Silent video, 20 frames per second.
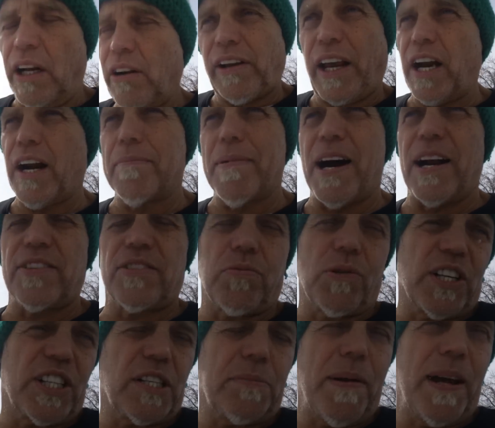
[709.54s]
don't care about us.
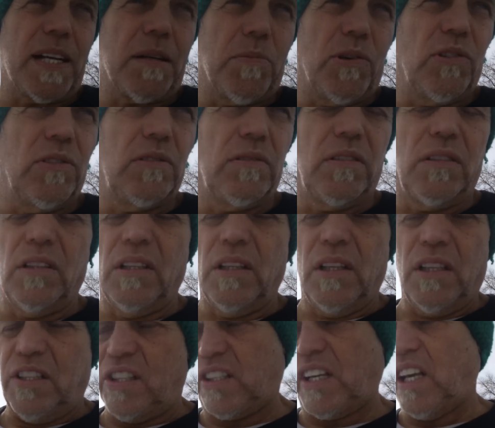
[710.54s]
We're expendable.
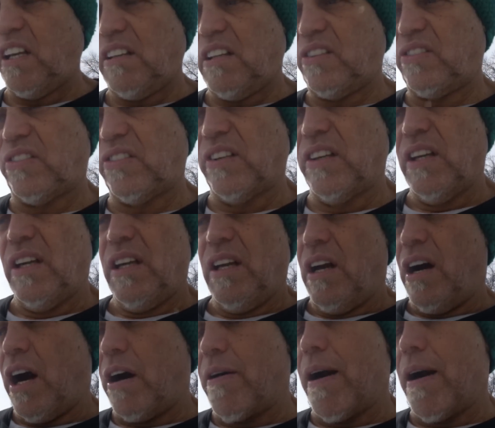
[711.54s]
Just kill us. Our